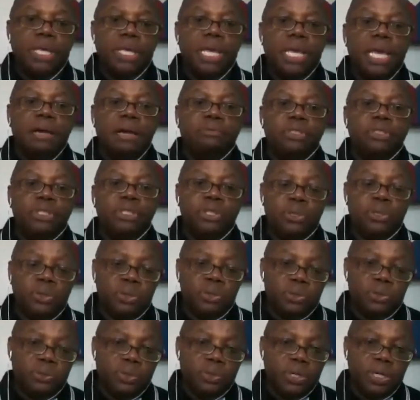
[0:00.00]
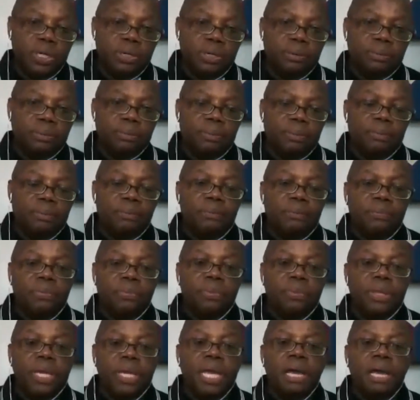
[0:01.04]
they have children,
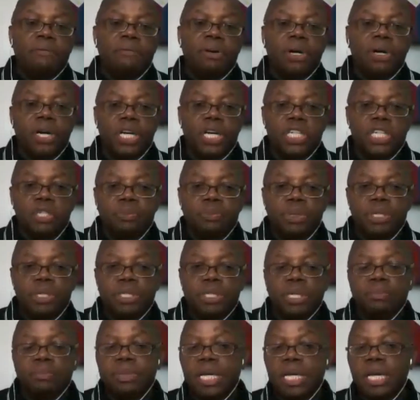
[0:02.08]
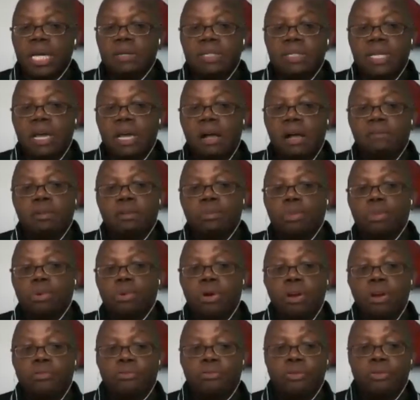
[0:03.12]
they have husbands, sometimes they have a
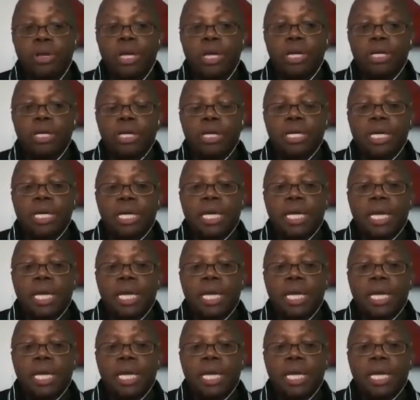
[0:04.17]
boyfriend.